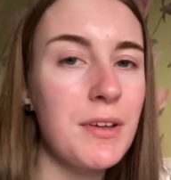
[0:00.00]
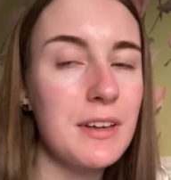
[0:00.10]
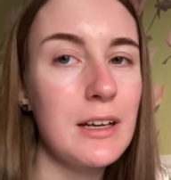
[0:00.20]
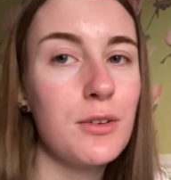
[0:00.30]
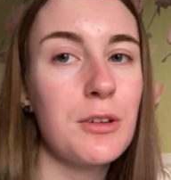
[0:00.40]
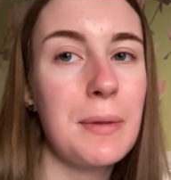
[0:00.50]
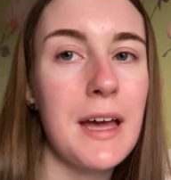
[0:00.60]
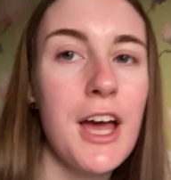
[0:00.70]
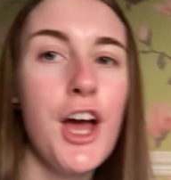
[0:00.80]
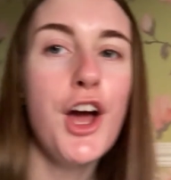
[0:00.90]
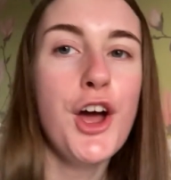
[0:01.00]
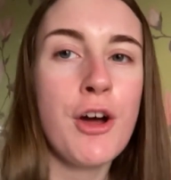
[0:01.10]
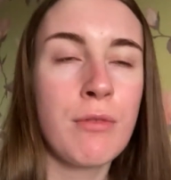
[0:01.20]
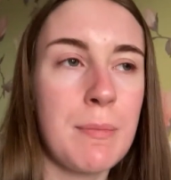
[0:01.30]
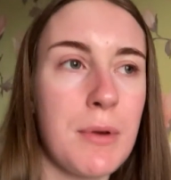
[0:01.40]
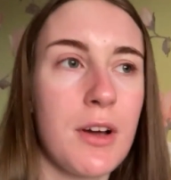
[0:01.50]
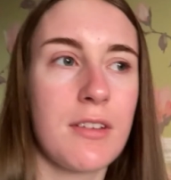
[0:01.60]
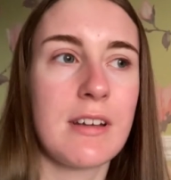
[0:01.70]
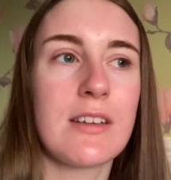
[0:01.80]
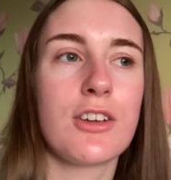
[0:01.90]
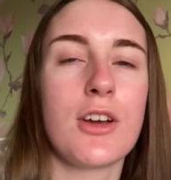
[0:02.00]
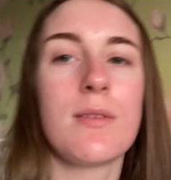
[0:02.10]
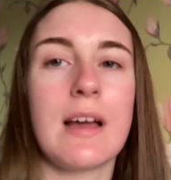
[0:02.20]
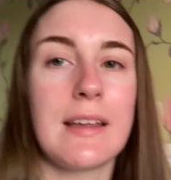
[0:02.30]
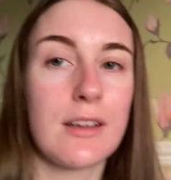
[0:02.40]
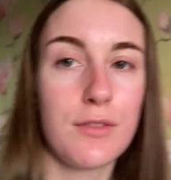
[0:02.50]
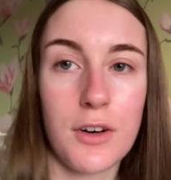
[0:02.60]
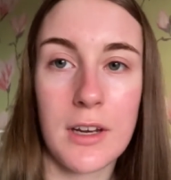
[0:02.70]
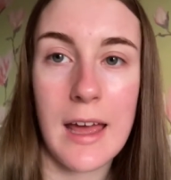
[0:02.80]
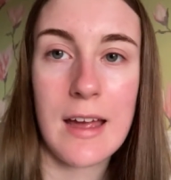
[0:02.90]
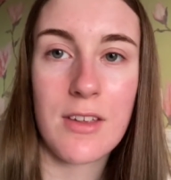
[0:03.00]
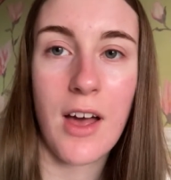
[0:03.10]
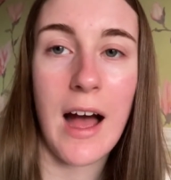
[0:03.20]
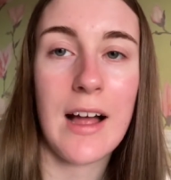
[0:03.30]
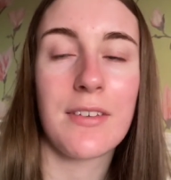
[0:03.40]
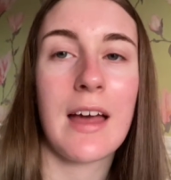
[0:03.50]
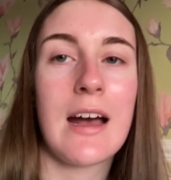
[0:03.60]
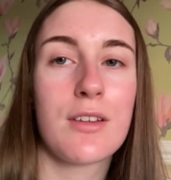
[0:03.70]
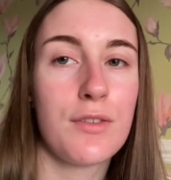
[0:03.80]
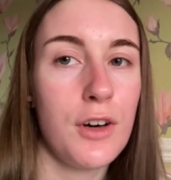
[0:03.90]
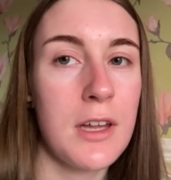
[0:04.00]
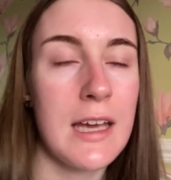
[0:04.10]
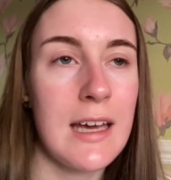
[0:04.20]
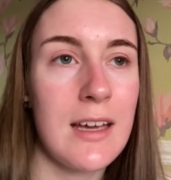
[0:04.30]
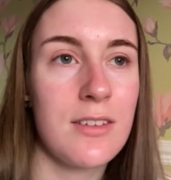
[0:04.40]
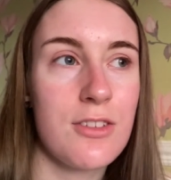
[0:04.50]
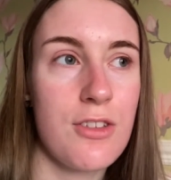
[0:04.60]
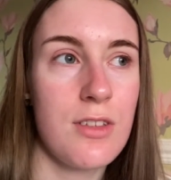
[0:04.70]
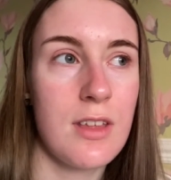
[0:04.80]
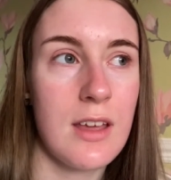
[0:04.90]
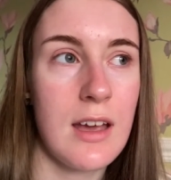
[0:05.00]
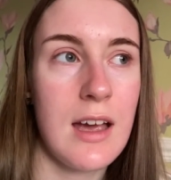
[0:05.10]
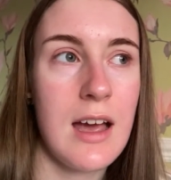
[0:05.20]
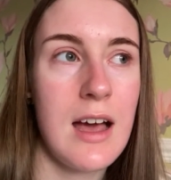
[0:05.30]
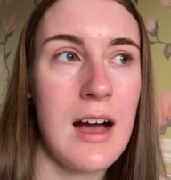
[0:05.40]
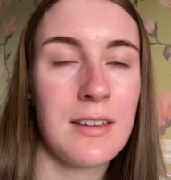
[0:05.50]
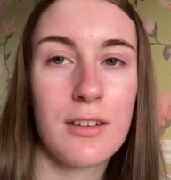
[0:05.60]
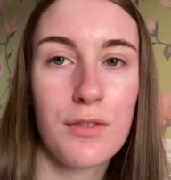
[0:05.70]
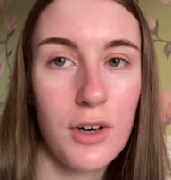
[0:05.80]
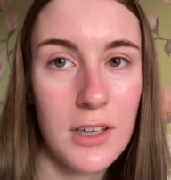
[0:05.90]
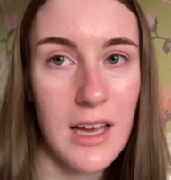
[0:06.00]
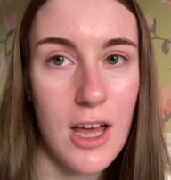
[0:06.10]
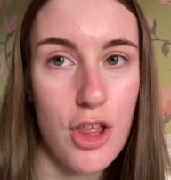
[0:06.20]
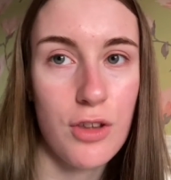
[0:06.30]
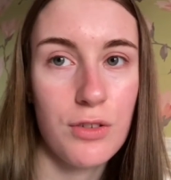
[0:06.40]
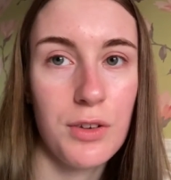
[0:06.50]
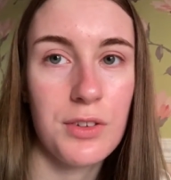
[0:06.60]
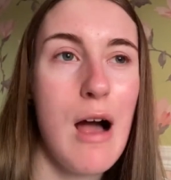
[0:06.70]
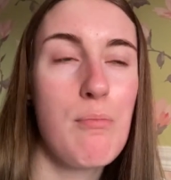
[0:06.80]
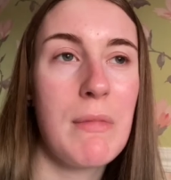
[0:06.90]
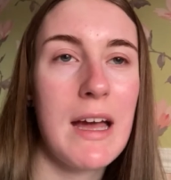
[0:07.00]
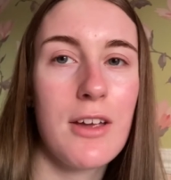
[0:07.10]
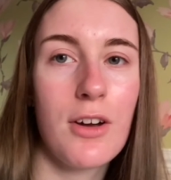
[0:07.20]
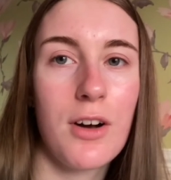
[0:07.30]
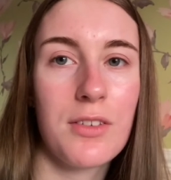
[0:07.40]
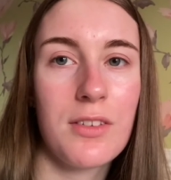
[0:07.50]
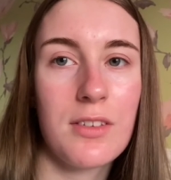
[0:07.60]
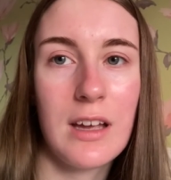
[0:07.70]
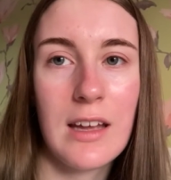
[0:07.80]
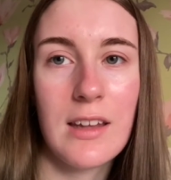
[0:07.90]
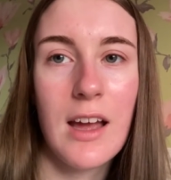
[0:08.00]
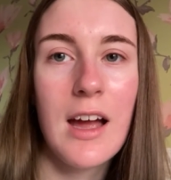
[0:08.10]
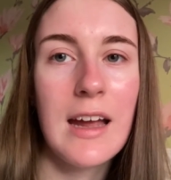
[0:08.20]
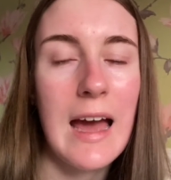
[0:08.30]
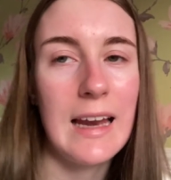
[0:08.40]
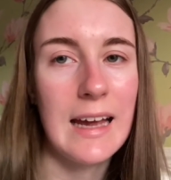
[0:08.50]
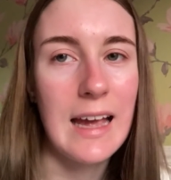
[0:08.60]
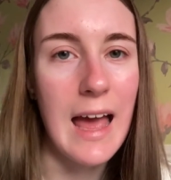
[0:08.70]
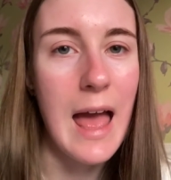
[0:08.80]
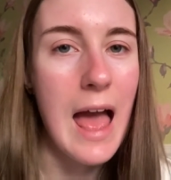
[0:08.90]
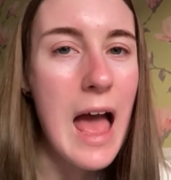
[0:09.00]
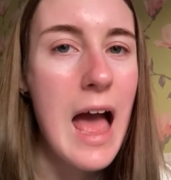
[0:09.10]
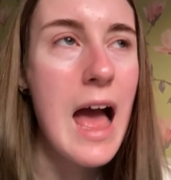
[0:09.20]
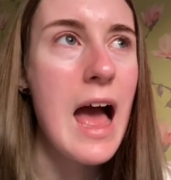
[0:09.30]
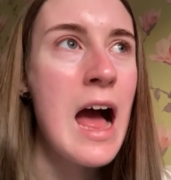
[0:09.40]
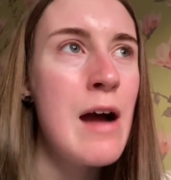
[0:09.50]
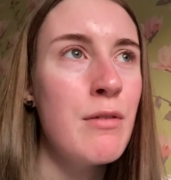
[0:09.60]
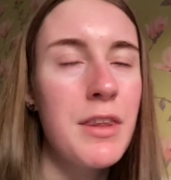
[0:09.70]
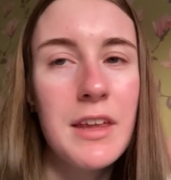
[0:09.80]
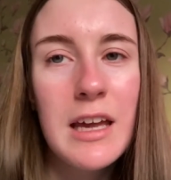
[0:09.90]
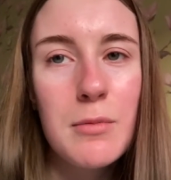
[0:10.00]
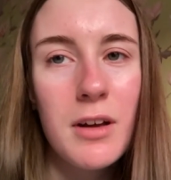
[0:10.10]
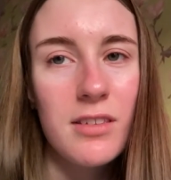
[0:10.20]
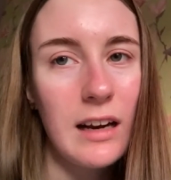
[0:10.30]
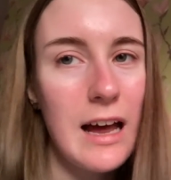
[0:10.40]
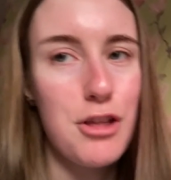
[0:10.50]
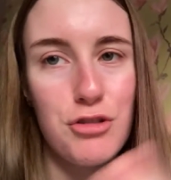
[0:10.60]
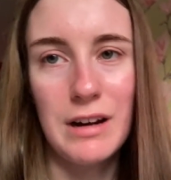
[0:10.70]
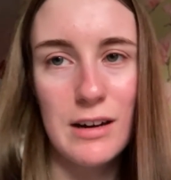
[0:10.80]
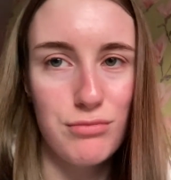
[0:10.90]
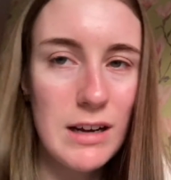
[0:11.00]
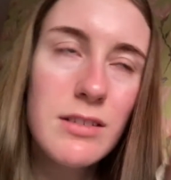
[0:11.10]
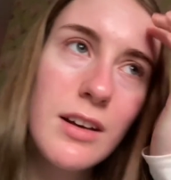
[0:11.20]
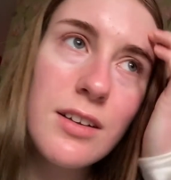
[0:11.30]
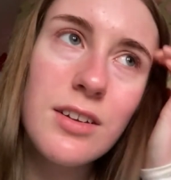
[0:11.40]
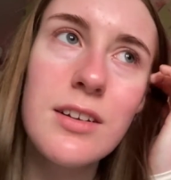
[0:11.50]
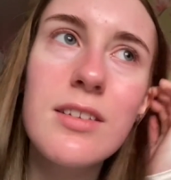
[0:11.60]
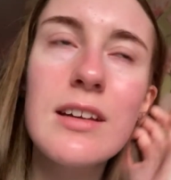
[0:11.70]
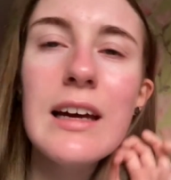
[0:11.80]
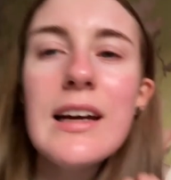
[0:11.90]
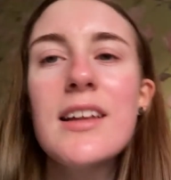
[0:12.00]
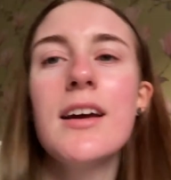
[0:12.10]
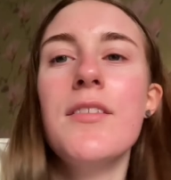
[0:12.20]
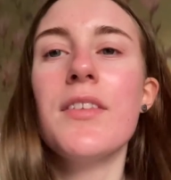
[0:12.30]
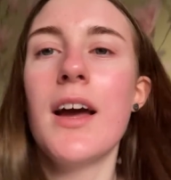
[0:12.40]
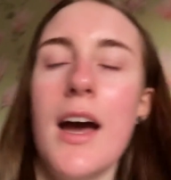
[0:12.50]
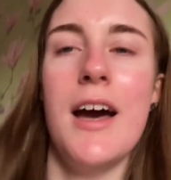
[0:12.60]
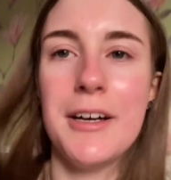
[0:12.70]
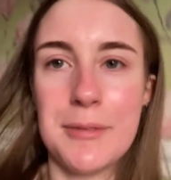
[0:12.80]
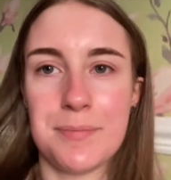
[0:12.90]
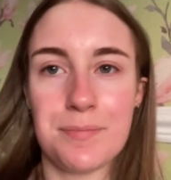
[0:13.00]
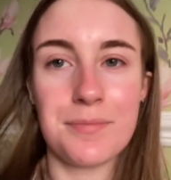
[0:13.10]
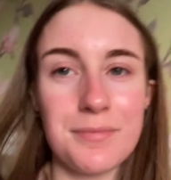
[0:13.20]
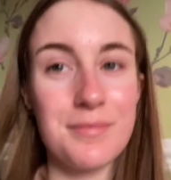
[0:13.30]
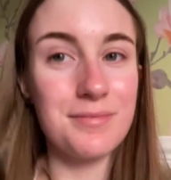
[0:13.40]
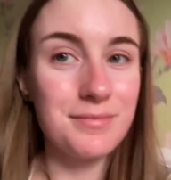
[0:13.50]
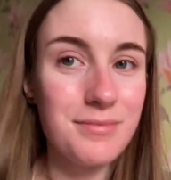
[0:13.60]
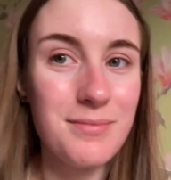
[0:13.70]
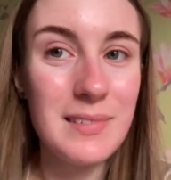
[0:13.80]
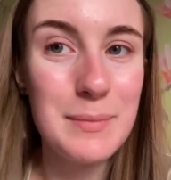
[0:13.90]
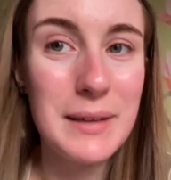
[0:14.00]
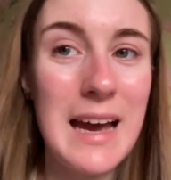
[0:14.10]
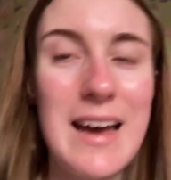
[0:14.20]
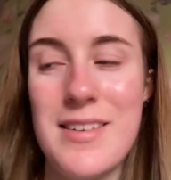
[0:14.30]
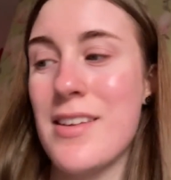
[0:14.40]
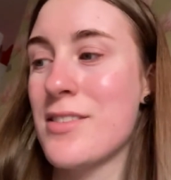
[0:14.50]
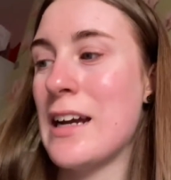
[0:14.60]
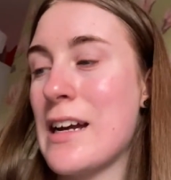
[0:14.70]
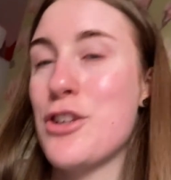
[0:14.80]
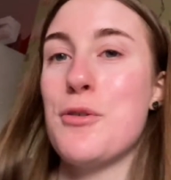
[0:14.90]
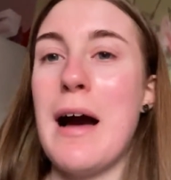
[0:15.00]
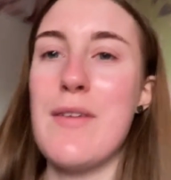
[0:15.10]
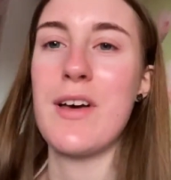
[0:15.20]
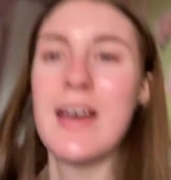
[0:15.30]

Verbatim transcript: skin looks a bit red because I did use an exfoliator and exfoliate and exfoliation does uh, make your skin get like erythema slash like redness on your skin um but yeah so like I do have